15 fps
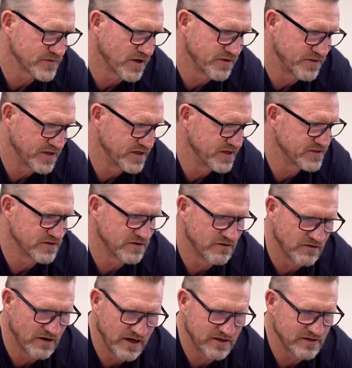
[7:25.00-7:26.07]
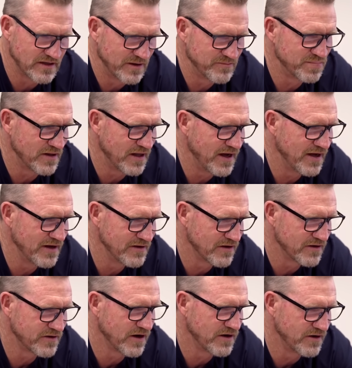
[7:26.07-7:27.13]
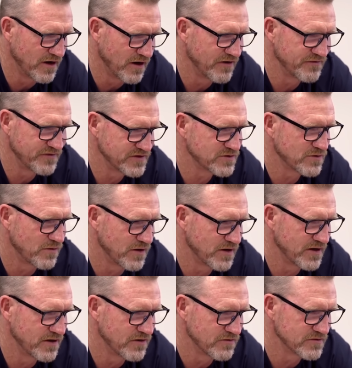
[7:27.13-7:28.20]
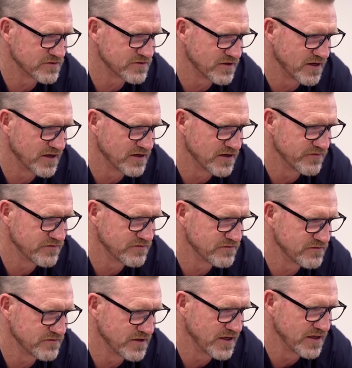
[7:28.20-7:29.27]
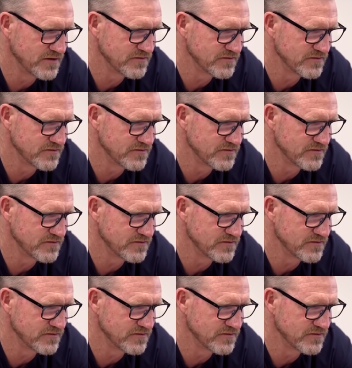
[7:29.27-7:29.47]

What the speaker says: think he's a great club player. I don't know if he's quite at all Australian level yet.